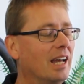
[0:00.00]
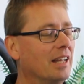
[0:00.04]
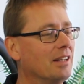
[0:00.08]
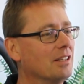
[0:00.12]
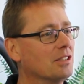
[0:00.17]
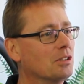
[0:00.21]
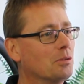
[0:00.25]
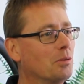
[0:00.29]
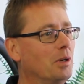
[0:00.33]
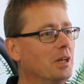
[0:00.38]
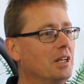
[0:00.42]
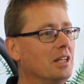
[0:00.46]
and
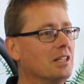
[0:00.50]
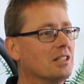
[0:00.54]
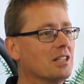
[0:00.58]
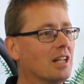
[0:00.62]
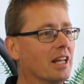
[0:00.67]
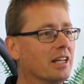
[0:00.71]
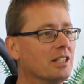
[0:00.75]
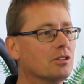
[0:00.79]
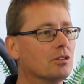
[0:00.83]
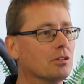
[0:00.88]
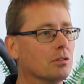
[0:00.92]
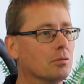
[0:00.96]
the Swedish
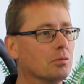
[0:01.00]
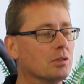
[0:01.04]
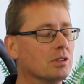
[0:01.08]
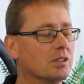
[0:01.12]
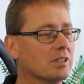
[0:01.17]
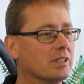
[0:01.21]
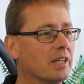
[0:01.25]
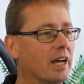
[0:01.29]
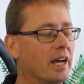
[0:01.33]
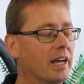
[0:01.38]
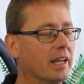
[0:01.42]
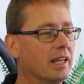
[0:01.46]
lecturer was
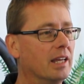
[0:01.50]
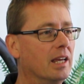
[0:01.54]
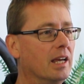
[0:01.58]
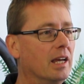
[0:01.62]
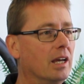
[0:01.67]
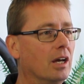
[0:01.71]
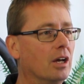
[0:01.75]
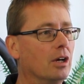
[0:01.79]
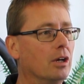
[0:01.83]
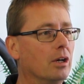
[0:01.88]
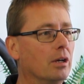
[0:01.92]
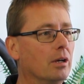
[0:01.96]
saying,
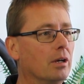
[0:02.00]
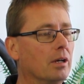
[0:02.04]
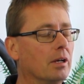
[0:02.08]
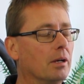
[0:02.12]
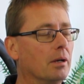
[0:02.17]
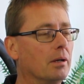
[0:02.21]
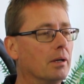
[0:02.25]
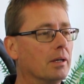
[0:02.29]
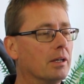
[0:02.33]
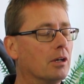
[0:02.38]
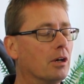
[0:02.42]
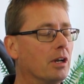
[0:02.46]

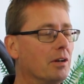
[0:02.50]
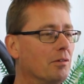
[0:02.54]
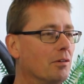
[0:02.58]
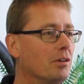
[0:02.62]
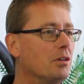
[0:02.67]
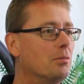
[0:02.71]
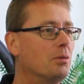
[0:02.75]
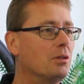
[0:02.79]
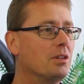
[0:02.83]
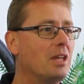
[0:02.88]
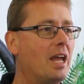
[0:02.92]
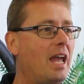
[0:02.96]
got everyone
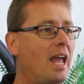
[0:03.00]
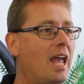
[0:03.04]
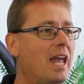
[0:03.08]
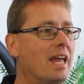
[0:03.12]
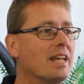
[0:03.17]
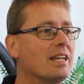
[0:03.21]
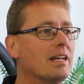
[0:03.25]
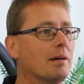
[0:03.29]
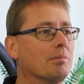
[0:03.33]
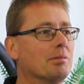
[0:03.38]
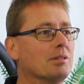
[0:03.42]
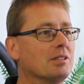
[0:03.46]
to put their
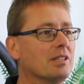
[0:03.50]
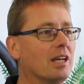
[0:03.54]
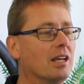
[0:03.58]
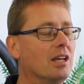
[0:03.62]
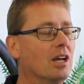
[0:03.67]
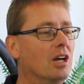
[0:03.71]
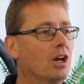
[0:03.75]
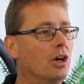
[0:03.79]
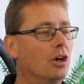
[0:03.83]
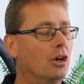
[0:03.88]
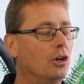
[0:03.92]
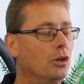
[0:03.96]
hand up and say,
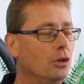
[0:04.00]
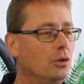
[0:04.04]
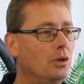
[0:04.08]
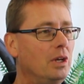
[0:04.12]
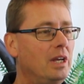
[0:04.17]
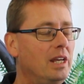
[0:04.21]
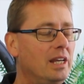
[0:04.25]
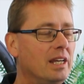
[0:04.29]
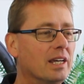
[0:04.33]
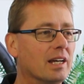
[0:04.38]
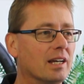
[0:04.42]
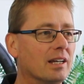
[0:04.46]
who
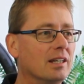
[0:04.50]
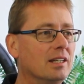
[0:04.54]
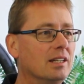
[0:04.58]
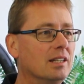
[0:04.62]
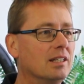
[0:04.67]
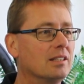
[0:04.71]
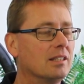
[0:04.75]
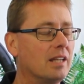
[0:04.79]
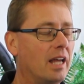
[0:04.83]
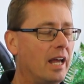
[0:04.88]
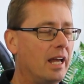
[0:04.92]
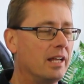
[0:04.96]
here
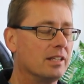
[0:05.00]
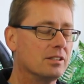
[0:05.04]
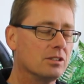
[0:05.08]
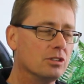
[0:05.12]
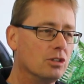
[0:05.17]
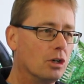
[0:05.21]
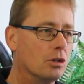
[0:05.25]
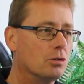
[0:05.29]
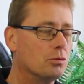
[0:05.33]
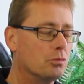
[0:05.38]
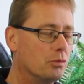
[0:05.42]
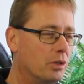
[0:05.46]
has
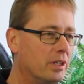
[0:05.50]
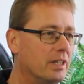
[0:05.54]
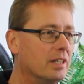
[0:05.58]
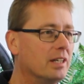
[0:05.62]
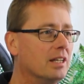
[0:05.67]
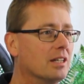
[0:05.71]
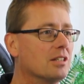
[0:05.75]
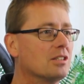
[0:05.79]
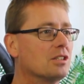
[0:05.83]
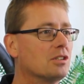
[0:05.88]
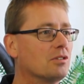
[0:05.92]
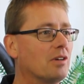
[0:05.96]
not ridden
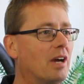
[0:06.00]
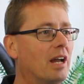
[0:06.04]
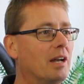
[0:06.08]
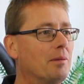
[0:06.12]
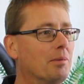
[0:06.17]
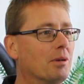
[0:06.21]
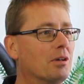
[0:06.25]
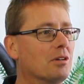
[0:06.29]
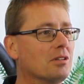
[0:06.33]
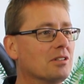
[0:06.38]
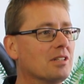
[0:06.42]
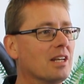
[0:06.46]
in Australia
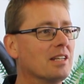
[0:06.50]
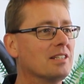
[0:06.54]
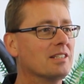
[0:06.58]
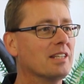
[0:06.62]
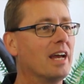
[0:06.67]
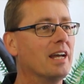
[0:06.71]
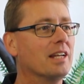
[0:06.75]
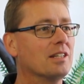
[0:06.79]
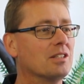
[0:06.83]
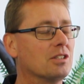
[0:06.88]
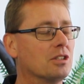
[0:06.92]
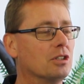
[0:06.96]
because they
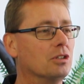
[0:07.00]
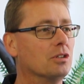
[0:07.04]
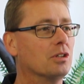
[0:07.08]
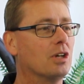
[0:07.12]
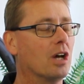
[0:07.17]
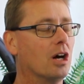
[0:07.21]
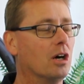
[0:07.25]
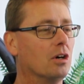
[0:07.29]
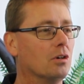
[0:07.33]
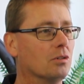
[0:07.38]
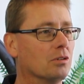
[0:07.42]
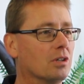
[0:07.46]
say it's too
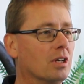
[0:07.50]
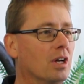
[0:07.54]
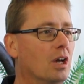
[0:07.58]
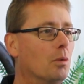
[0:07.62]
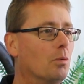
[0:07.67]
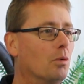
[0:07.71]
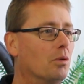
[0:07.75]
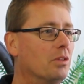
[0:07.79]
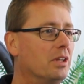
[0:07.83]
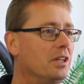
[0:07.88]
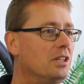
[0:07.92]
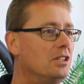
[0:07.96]
cold?
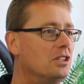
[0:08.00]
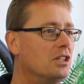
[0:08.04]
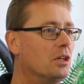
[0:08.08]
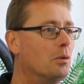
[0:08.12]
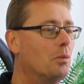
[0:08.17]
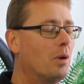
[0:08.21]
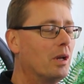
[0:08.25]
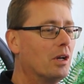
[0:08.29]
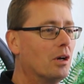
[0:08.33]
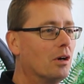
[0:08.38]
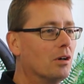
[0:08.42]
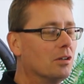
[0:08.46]
Well, then she
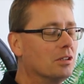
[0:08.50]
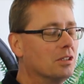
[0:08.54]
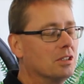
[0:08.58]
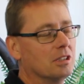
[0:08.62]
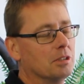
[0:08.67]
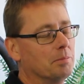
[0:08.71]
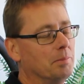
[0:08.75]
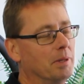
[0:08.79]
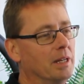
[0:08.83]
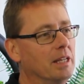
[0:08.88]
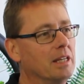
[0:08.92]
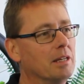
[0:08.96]
went on to
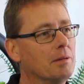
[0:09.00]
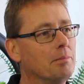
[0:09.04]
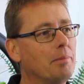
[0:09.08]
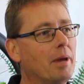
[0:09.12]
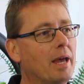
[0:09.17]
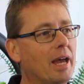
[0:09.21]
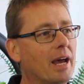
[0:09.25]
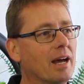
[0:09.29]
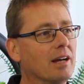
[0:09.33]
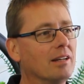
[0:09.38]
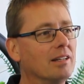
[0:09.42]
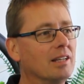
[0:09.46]
speak
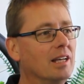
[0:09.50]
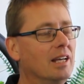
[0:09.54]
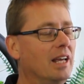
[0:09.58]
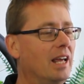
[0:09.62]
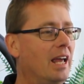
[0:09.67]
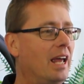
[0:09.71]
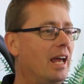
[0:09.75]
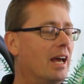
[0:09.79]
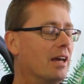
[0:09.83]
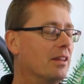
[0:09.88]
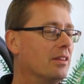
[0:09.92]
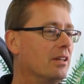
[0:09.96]
about
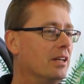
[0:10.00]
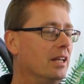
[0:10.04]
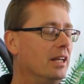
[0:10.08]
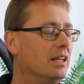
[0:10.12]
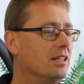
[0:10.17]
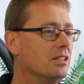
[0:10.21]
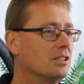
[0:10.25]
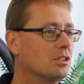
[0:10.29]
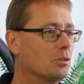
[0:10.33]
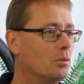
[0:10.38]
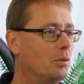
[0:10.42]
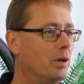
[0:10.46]
how that
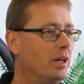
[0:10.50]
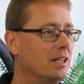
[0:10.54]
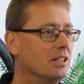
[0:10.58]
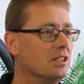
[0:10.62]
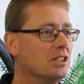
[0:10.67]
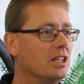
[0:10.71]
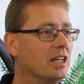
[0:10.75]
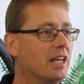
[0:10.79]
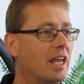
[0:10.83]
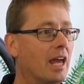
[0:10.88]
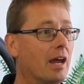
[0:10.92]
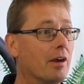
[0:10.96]
in Sweden
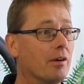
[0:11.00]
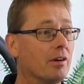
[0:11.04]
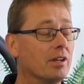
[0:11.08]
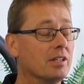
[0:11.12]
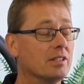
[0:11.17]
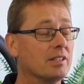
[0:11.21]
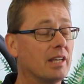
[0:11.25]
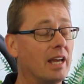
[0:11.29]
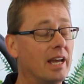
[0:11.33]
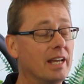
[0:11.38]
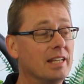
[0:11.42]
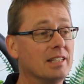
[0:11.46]
she
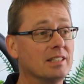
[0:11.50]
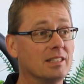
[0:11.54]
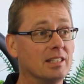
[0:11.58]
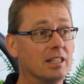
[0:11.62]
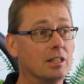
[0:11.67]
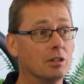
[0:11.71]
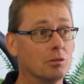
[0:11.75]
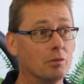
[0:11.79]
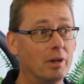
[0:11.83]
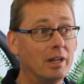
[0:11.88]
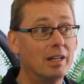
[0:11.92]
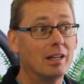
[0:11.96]
carries a
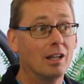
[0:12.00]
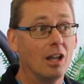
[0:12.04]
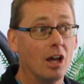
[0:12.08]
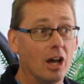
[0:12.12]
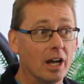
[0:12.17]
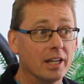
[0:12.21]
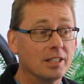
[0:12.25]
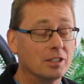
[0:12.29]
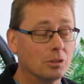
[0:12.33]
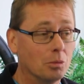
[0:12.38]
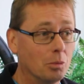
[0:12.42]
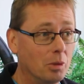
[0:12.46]
cigarette
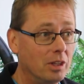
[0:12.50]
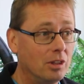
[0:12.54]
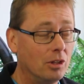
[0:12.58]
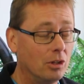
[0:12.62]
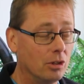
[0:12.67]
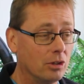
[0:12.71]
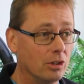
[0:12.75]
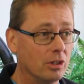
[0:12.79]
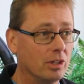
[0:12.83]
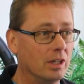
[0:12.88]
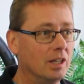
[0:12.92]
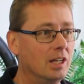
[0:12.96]
lighter with
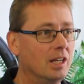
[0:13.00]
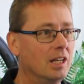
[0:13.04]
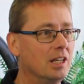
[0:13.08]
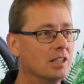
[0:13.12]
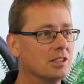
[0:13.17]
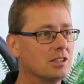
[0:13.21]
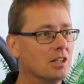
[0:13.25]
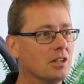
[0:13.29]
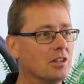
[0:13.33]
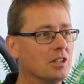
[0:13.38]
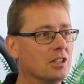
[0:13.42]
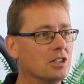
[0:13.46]
her
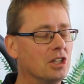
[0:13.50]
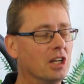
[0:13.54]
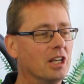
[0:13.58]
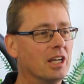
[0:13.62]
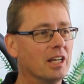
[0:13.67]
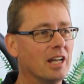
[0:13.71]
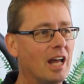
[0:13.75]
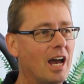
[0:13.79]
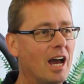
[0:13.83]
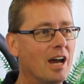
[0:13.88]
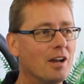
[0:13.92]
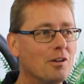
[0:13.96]
so that she
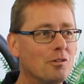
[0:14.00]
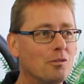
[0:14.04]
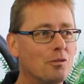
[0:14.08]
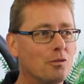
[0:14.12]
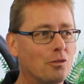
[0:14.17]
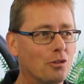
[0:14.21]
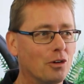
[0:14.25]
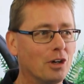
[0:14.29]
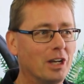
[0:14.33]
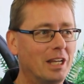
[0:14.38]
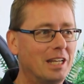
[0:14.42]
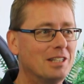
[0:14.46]
can
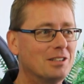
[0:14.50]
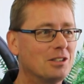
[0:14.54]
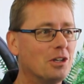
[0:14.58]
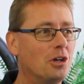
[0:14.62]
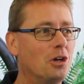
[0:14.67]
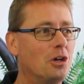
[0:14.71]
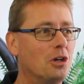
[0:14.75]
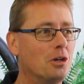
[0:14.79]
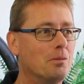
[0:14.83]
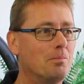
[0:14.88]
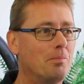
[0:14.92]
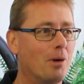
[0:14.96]
unfreeze
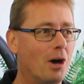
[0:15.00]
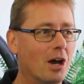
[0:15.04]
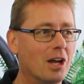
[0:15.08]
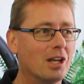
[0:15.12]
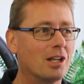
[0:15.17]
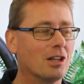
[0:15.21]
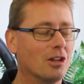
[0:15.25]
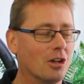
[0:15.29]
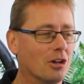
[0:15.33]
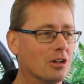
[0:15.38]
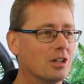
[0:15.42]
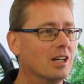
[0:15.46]
her
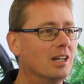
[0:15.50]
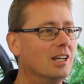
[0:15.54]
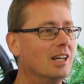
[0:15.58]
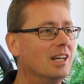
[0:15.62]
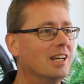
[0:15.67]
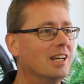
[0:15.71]
bike lock.